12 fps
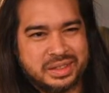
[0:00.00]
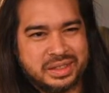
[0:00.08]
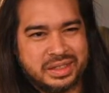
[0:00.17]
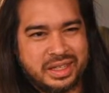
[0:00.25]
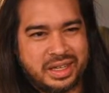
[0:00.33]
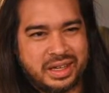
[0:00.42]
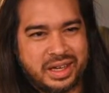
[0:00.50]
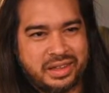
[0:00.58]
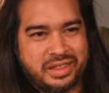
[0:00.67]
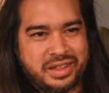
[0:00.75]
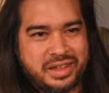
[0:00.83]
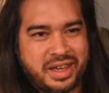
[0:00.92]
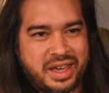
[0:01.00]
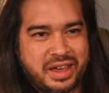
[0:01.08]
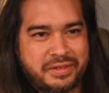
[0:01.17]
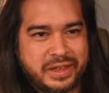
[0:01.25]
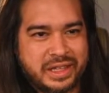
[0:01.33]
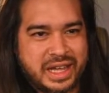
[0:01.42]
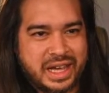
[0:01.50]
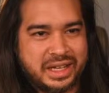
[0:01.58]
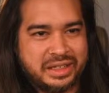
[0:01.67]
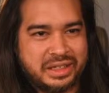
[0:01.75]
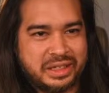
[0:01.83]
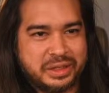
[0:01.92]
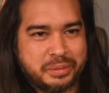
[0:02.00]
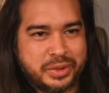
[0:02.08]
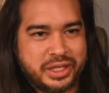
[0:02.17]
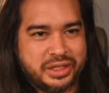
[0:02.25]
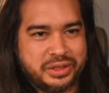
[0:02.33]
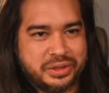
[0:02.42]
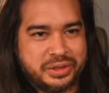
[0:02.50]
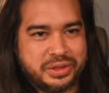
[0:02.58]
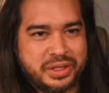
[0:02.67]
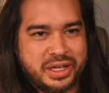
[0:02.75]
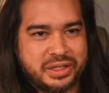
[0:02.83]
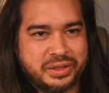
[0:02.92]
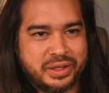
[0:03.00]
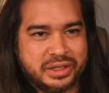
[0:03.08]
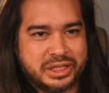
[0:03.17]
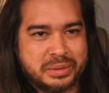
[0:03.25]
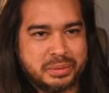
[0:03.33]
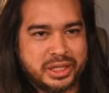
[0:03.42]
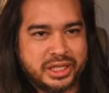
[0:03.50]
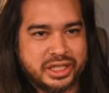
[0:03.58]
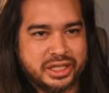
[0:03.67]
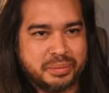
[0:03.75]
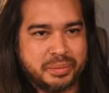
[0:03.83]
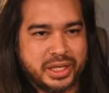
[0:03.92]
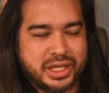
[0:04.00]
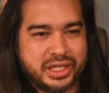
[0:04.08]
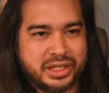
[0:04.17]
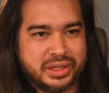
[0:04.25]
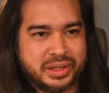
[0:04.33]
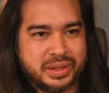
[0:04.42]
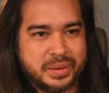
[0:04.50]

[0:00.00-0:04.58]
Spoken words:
Yeah, I think I have an idea, but I don't know how to explain it, man.